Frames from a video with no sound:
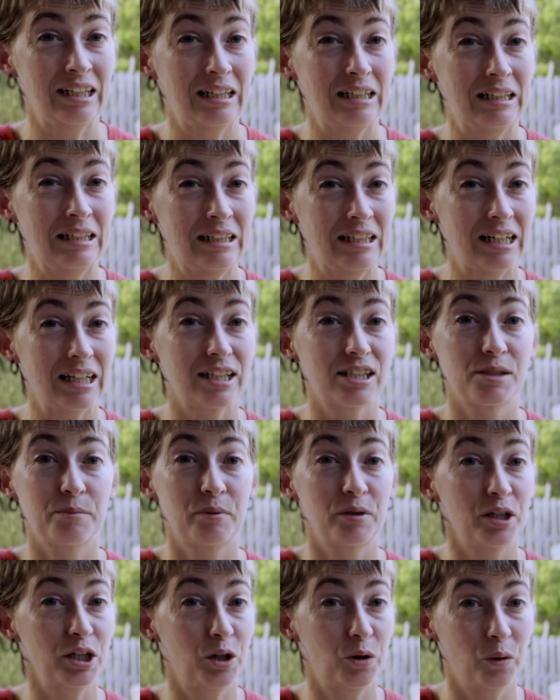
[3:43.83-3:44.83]
index
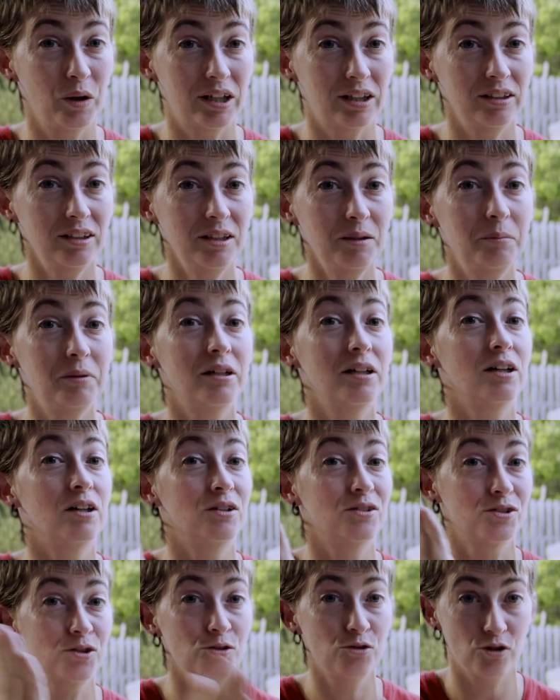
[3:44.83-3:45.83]
pretty quickly, but it
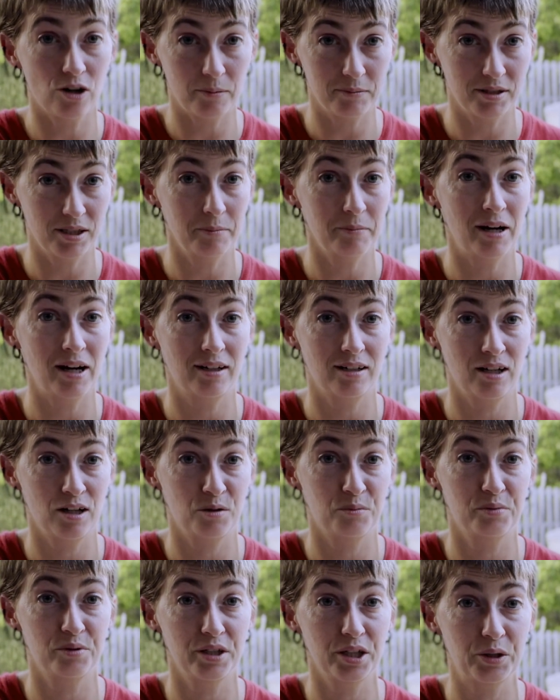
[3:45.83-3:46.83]
also drops it back
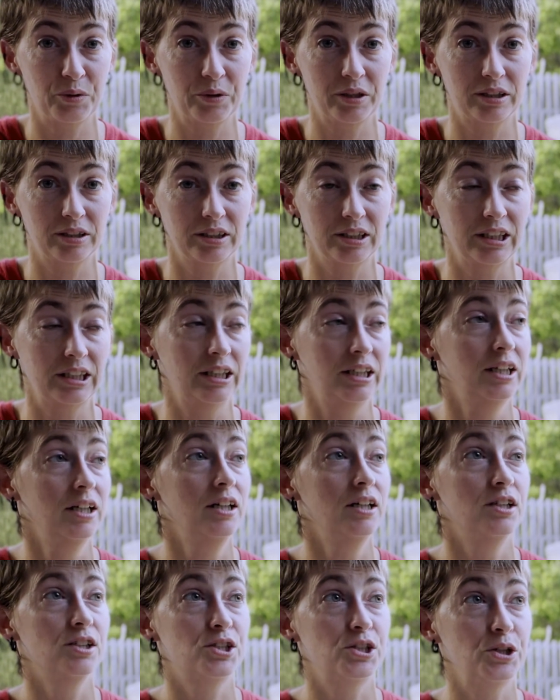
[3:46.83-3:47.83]
down pretty quickly.
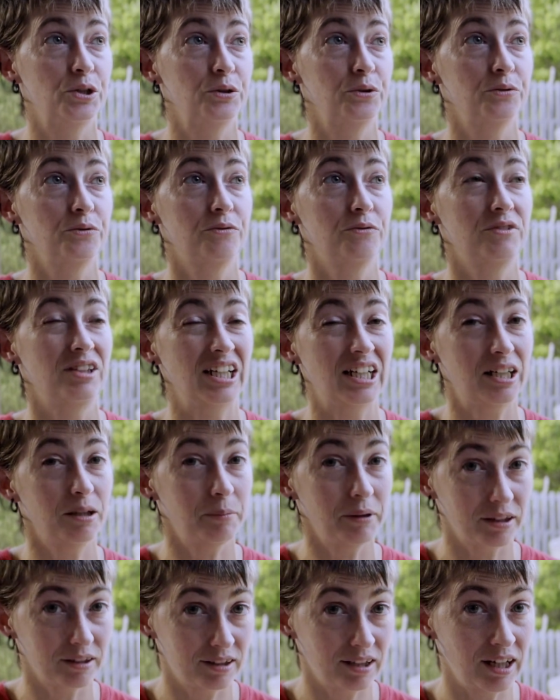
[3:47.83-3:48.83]
So think
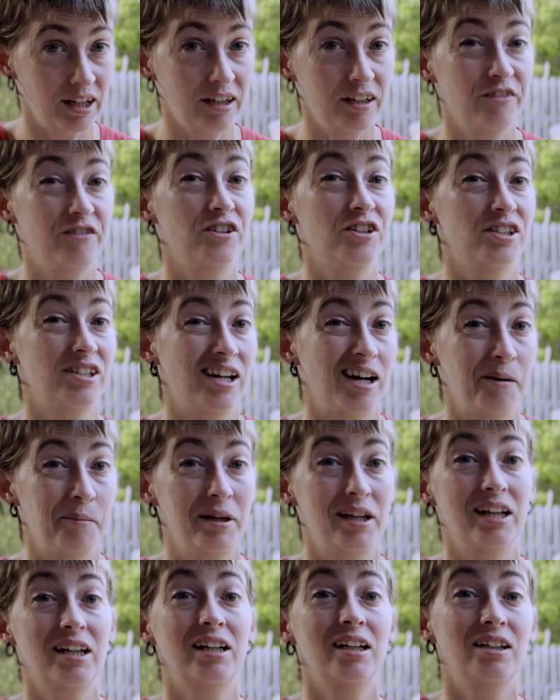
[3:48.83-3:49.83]
about that if you're a
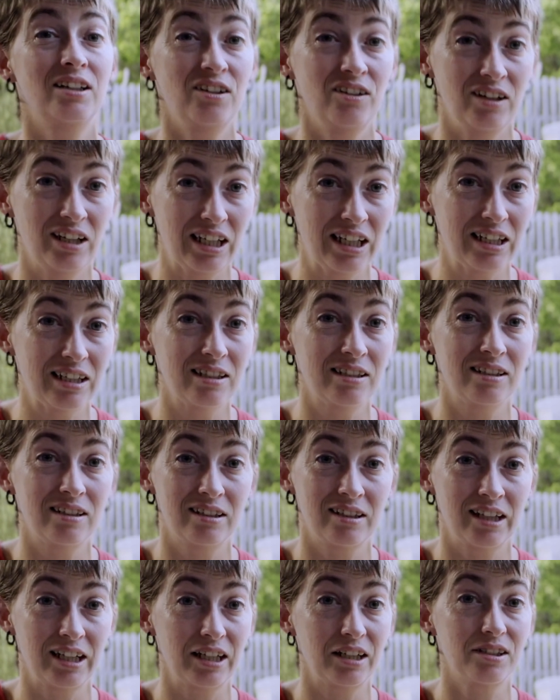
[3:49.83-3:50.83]
diabetic and you need
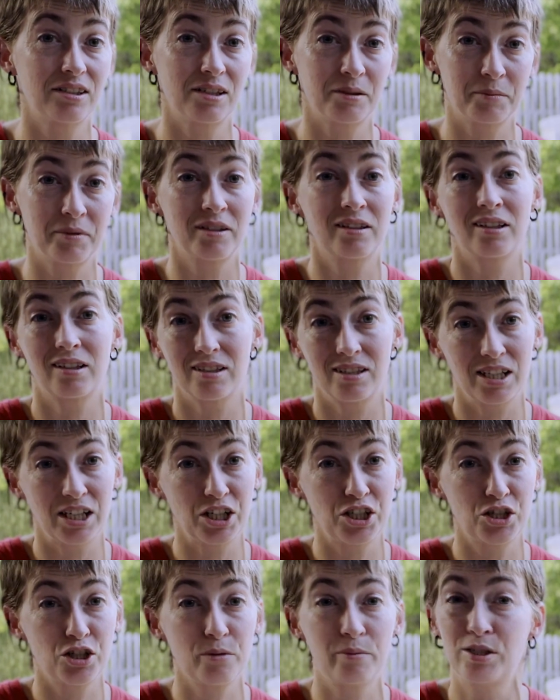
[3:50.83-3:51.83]
something like a
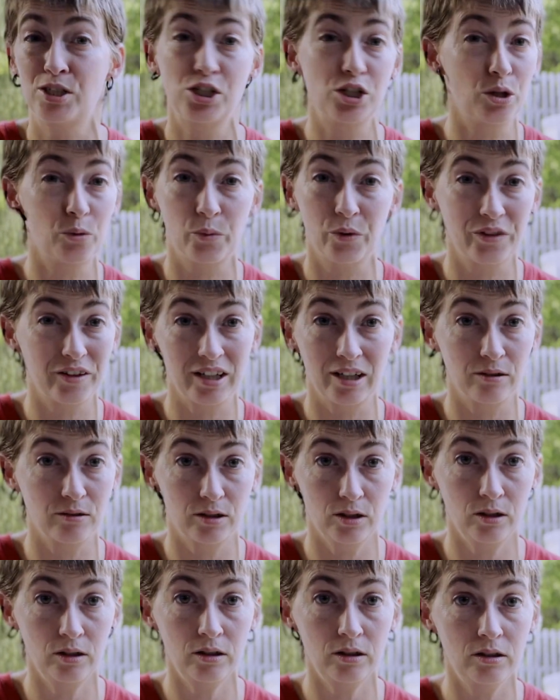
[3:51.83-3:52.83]
tincture, but you don't want the
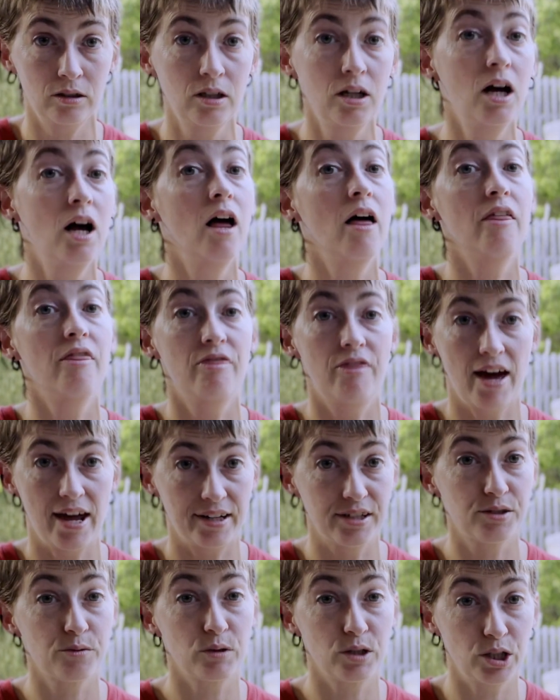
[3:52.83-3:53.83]
alcohol. That
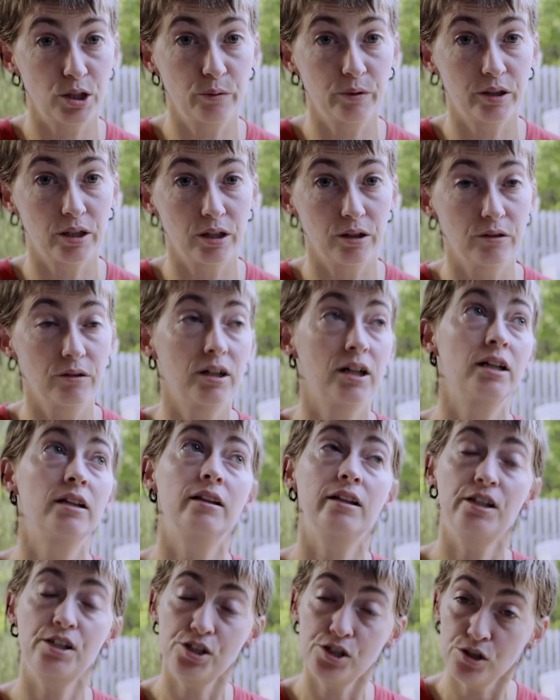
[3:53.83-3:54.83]
is where you would go,
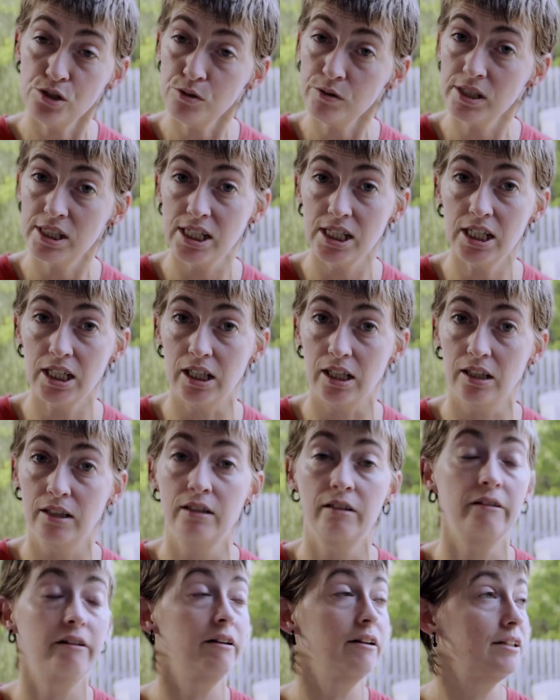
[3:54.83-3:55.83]
unless you do a tea.
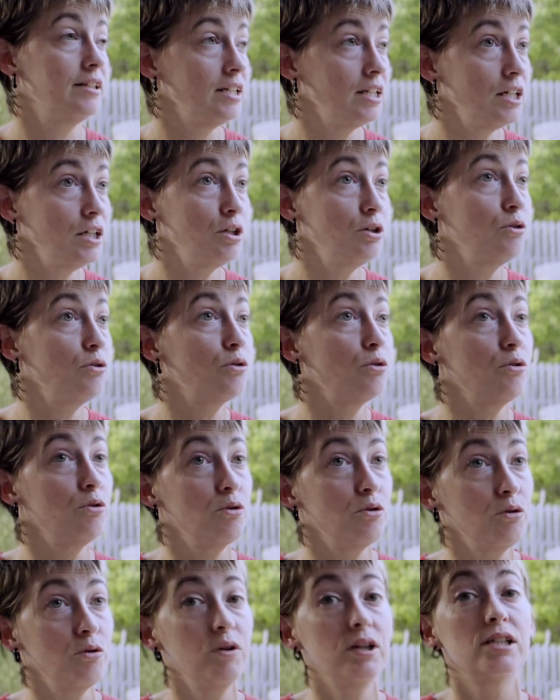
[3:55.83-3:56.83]
Then a tea you can
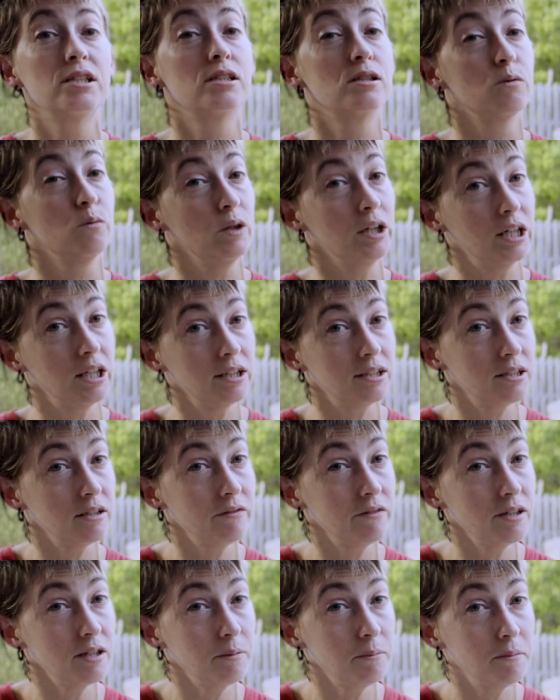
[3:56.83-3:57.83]
do, it's the weakest of
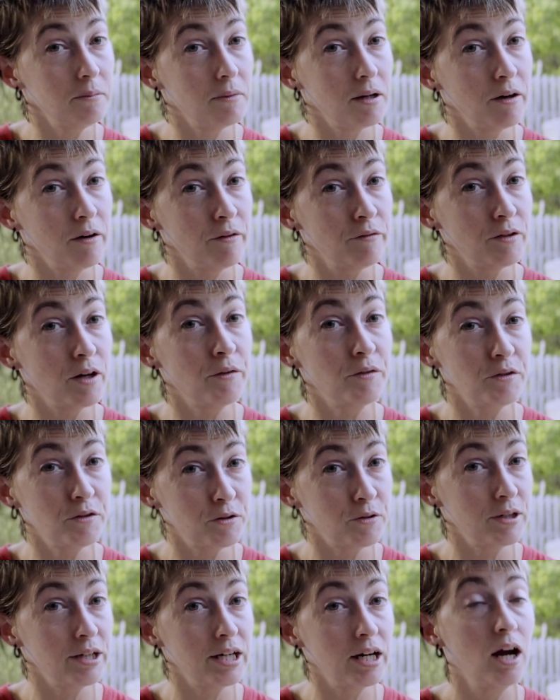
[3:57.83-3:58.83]
the
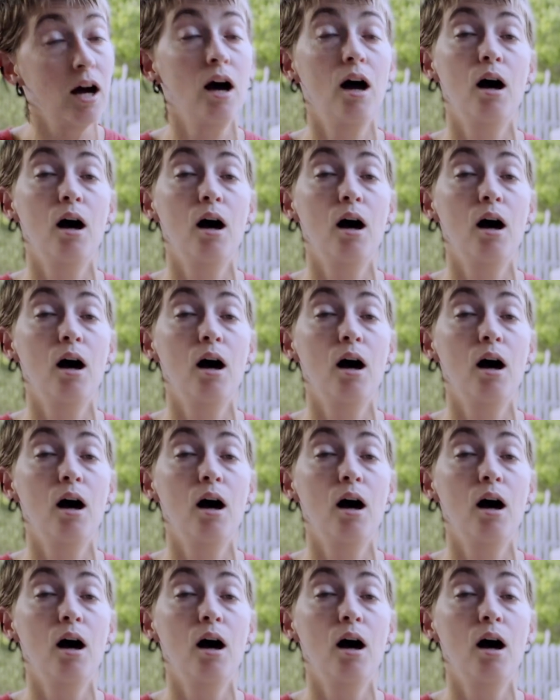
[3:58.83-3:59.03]
three,